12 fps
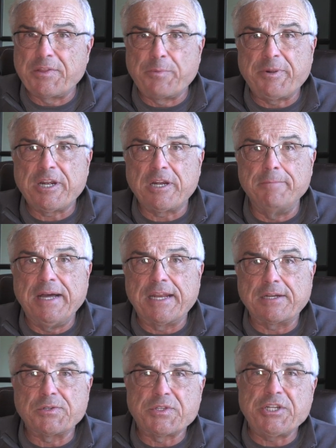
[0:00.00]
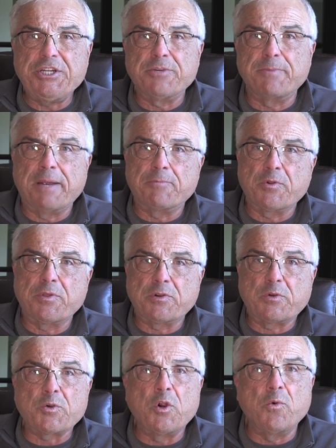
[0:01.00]
the paramedic or senior member of the
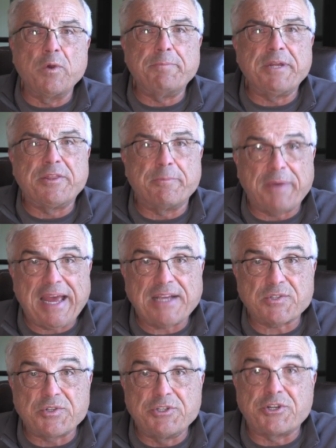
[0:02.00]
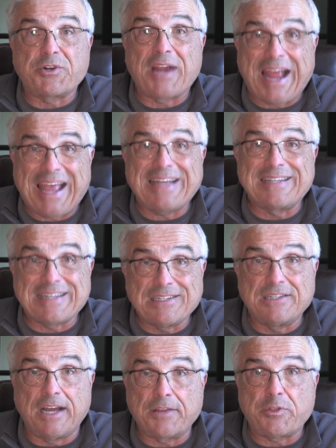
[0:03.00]
crew would be the passenger and
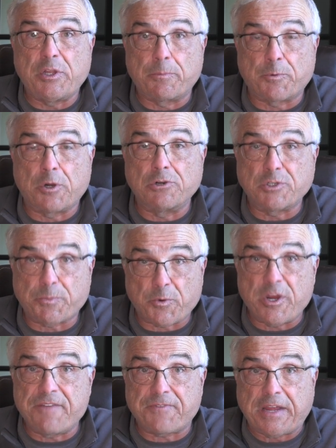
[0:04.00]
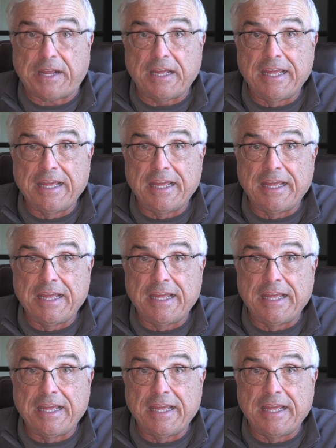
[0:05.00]
conduct the approach briefing.